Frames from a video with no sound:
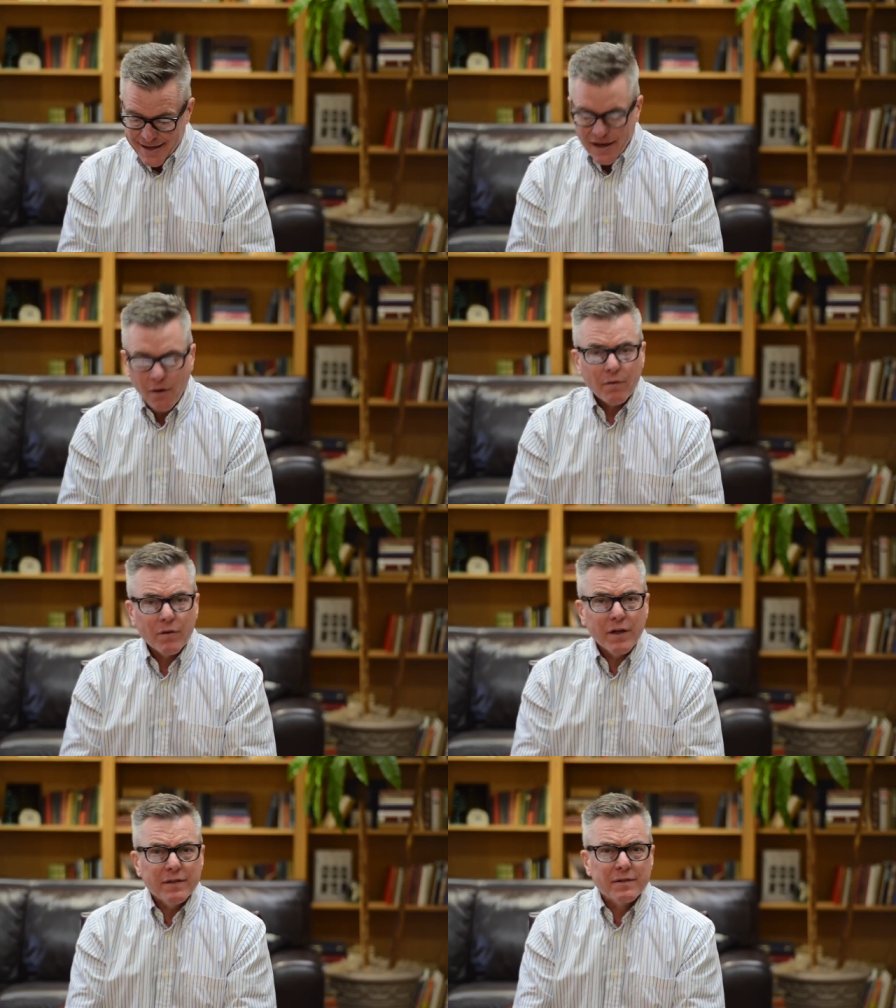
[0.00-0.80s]
Now,
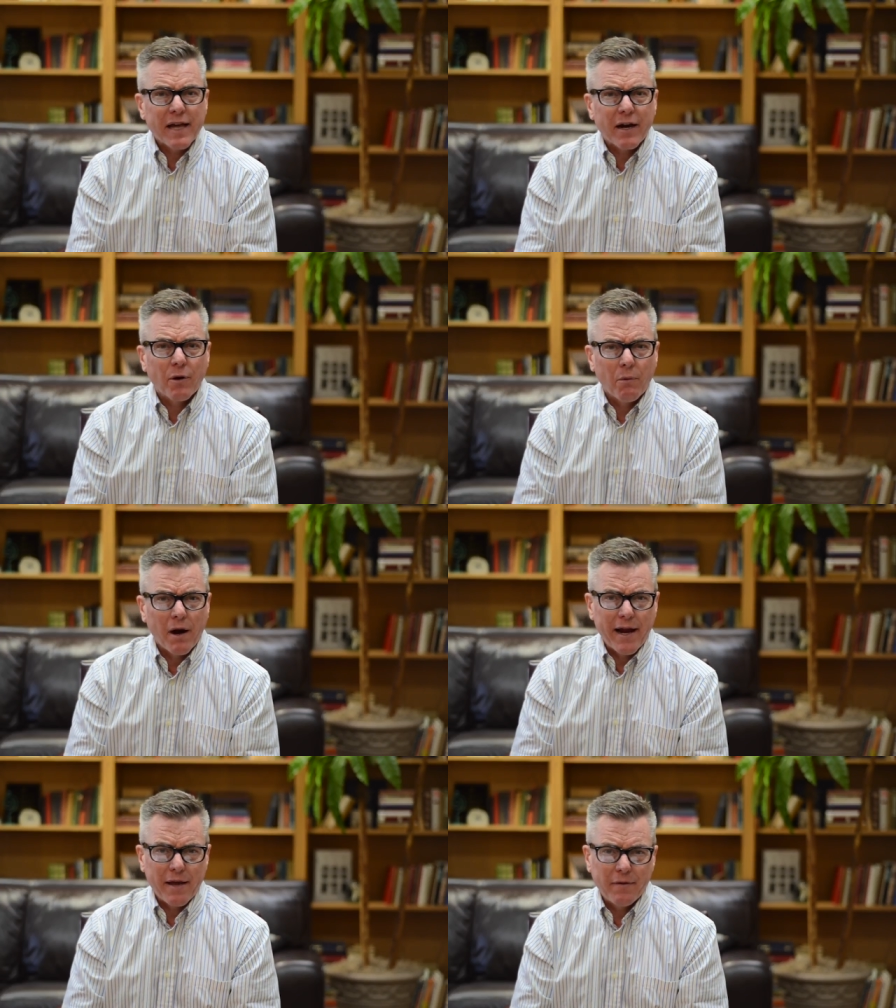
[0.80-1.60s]
look at
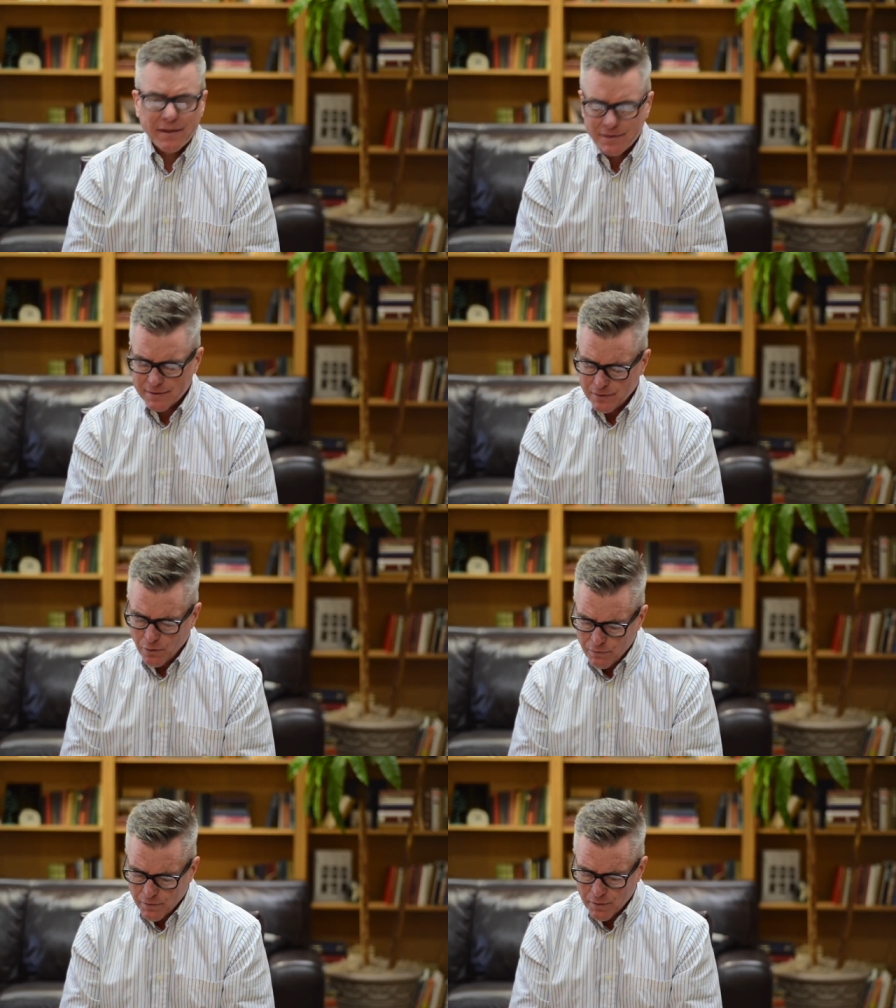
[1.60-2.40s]
Zechariah. That's
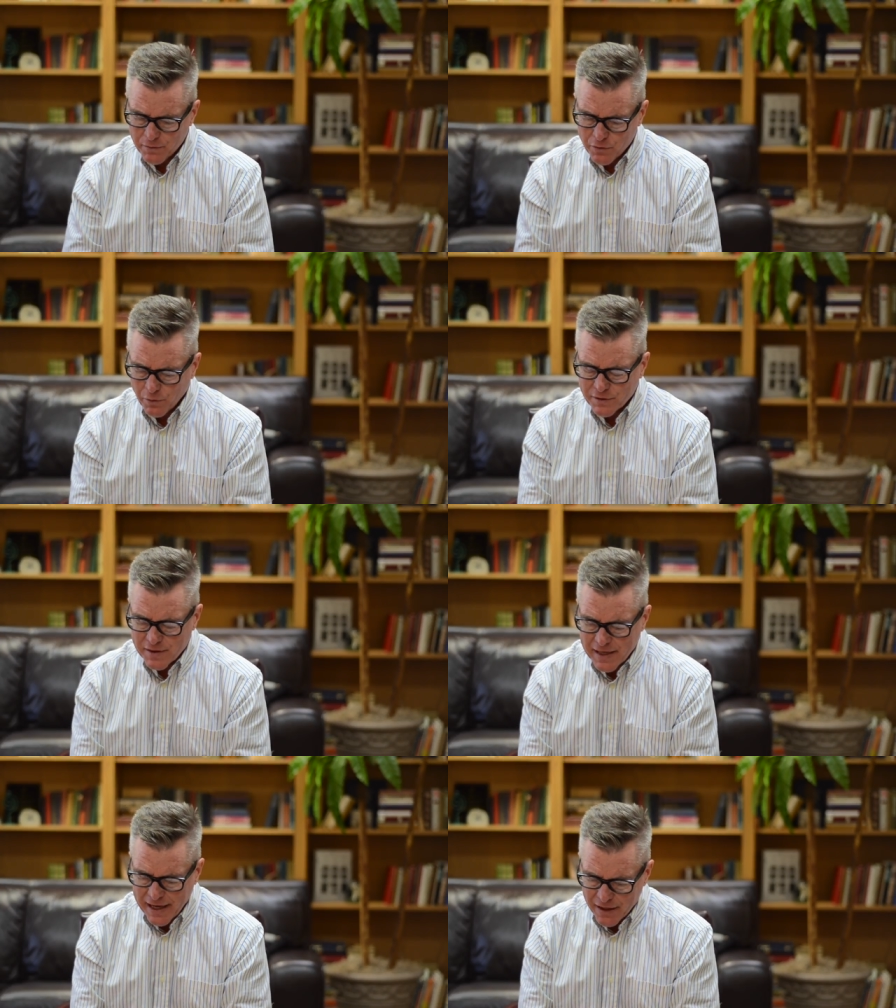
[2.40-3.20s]
over towards
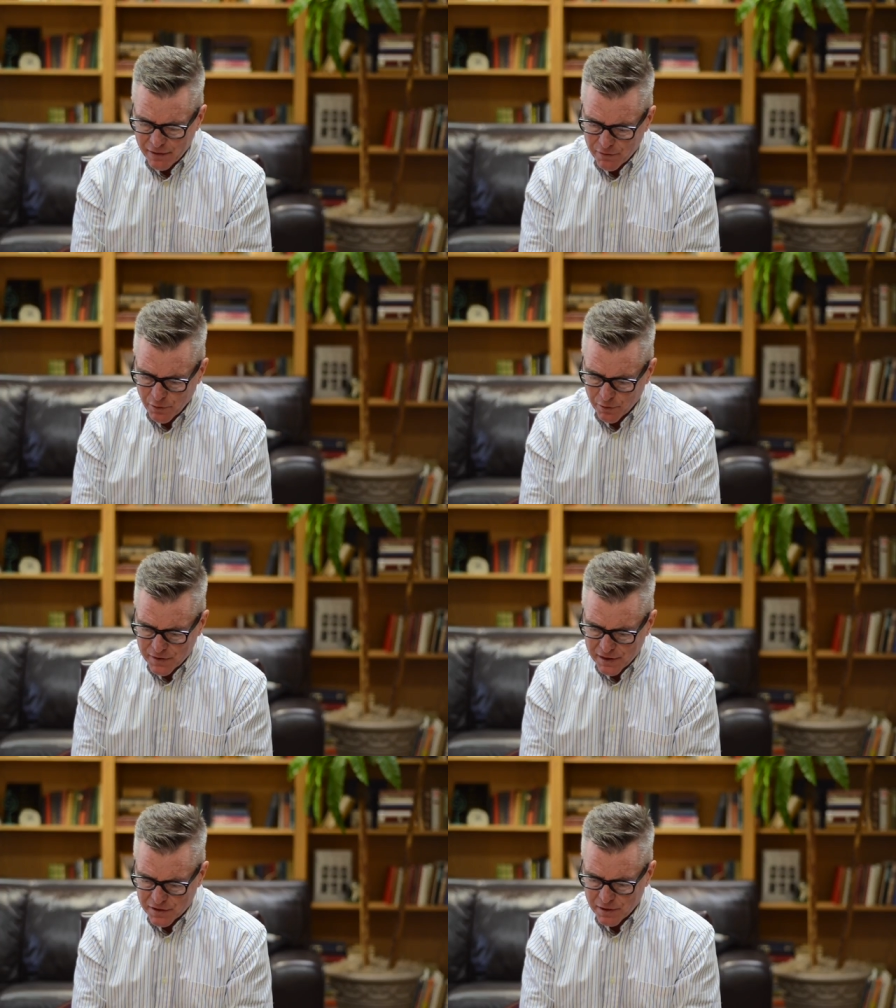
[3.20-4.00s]
the end of the Old
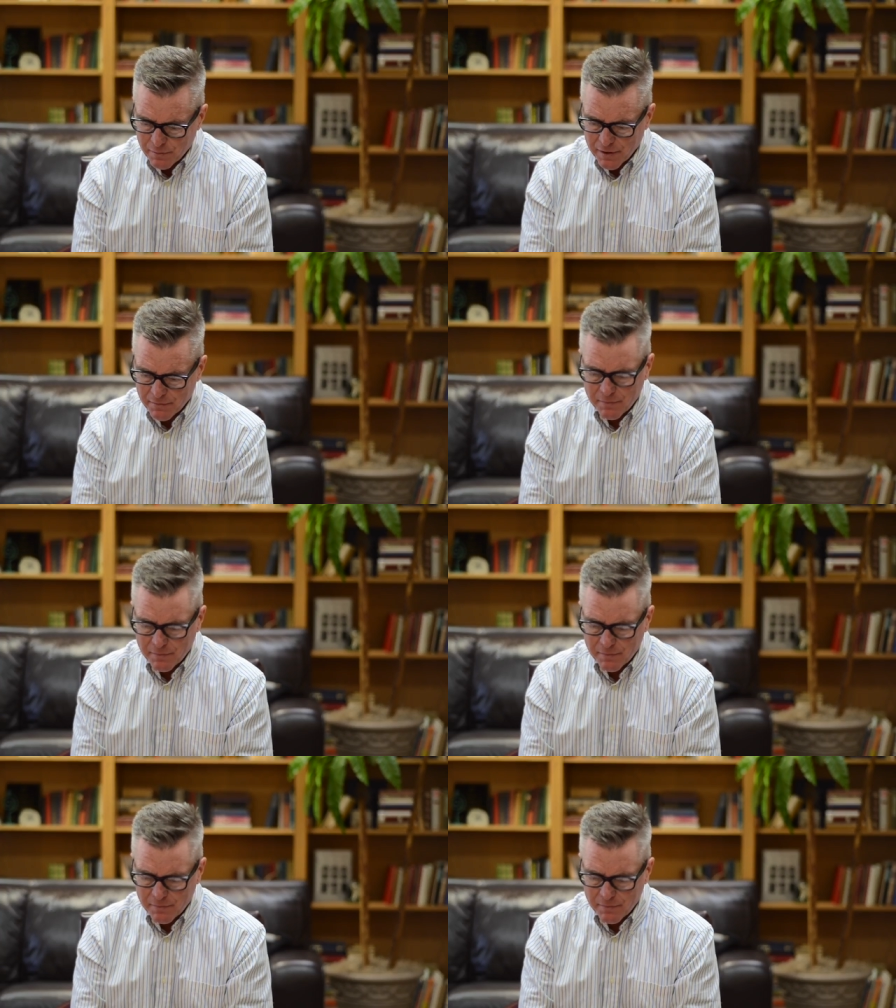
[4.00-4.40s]
Testament.